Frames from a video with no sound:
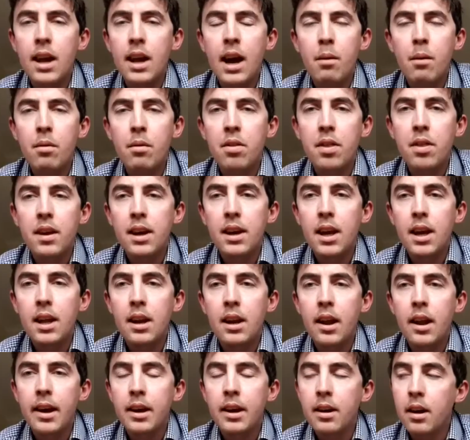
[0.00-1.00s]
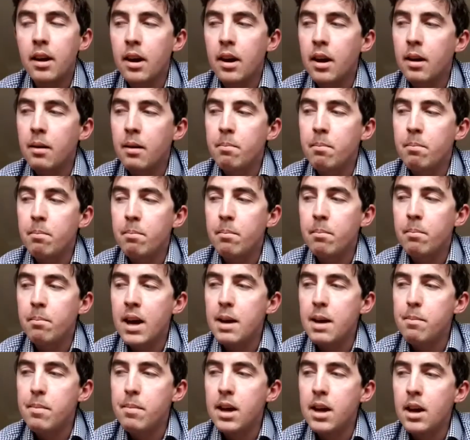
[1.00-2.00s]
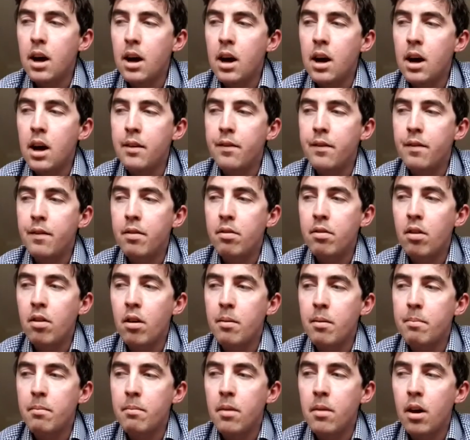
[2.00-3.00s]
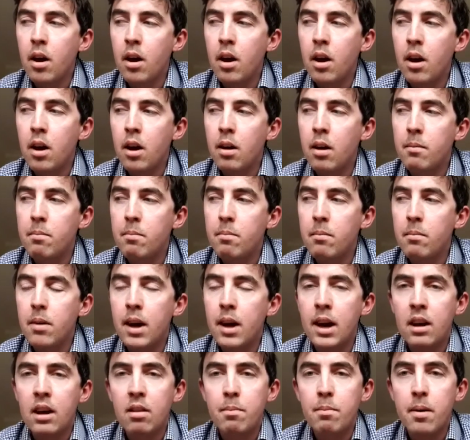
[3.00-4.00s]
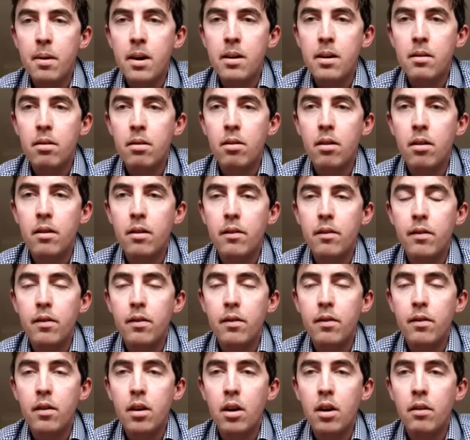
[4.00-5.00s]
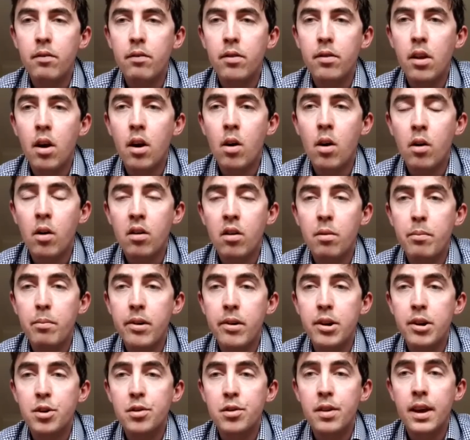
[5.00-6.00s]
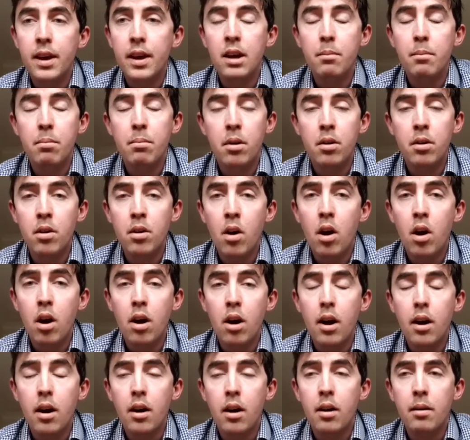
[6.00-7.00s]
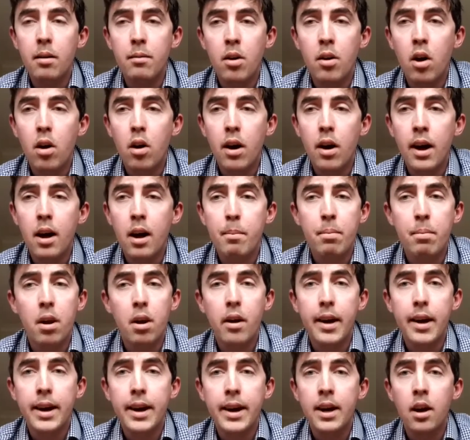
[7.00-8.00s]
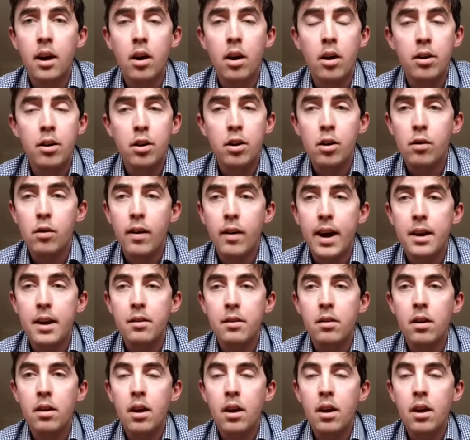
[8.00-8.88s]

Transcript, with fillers: I was thinking like um, maybe I've some um, experience of of the Oxbridge thing, but not not applying the undergrad,